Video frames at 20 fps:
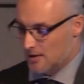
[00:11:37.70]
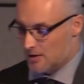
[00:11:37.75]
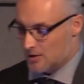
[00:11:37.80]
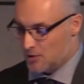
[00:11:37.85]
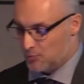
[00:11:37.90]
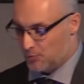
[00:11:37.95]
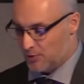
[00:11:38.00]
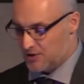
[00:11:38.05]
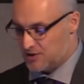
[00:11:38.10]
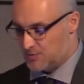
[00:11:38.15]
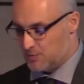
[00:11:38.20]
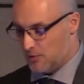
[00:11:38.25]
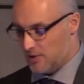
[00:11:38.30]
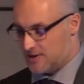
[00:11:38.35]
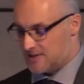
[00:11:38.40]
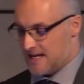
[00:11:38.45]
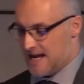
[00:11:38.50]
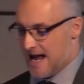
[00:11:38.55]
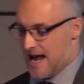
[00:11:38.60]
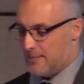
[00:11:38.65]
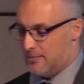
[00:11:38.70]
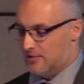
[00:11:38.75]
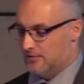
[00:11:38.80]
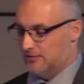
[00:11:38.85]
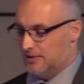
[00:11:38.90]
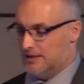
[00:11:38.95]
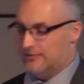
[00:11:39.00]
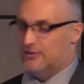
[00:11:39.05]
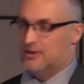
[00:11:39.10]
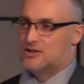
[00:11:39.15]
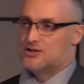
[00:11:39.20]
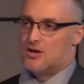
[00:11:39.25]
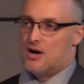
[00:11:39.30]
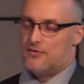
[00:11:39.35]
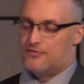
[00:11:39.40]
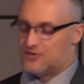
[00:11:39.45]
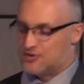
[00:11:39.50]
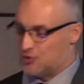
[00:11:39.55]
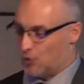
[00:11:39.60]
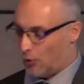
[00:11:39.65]
The principal has a habit of leaving his
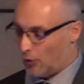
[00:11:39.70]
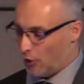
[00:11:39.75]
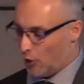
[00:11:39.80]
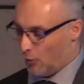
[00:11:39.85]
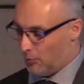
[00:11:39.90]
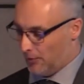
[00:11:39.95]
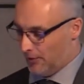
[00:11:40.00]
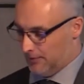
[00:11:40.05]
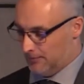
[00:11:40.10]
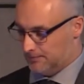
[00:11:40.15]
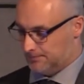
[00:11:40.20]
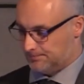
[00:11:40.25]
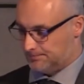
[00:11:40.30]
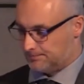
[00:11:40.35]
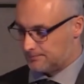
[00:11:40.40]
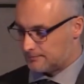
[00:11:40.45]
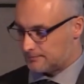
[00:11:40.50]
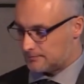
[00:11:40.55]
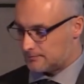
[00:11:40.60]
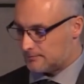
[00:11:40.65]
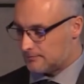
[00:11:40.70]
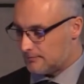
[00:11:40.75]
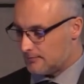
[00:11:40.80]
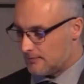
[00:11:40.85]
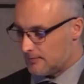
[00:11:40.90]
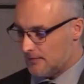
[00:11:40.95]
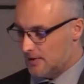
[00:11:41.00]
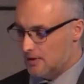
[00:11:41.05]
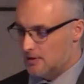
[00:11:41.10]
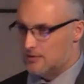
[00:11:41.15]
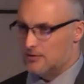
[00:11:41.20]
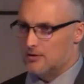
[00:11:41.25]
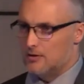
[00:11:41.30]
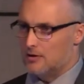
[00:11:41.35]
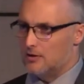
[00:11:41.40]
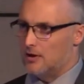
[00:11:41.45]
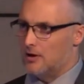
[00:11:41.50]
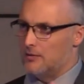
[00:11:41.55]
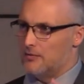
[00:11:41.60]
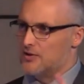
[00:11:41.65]
office door open.
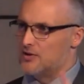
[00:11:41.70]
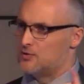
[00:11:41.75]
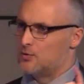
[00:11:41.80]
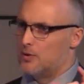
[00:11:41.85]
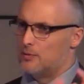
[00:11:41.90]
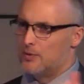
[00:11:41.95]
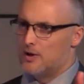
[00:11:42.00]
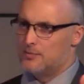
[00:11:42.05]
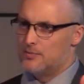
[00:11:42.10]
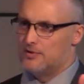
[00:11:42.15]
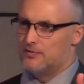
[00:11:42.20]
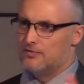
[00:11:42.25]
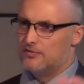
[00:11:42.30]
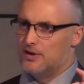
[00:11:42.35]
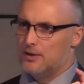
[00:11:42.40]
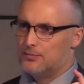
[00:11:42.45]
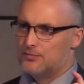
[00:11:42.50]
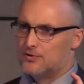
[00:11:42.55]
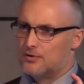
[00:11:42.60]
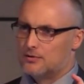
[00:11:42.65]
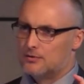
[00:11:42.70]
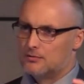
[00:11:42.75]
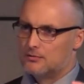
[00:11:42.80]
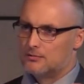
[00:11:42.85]
This one might be flipped.